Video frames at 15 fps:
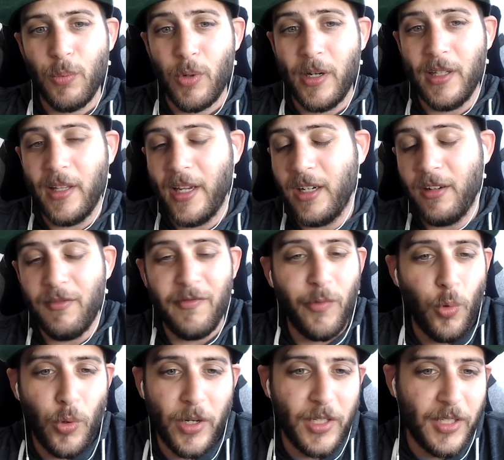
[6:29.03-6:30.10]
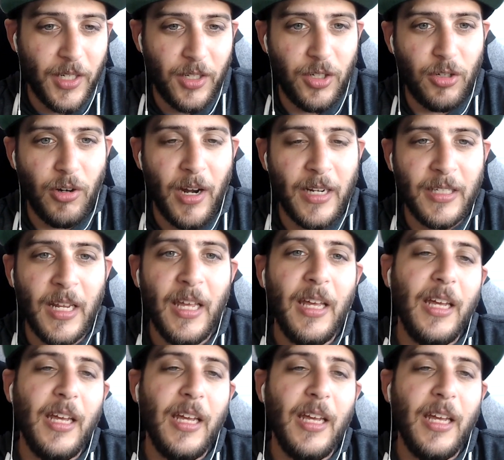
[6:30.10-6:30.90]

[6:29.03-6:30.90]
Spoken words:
where he landed 46 strikes.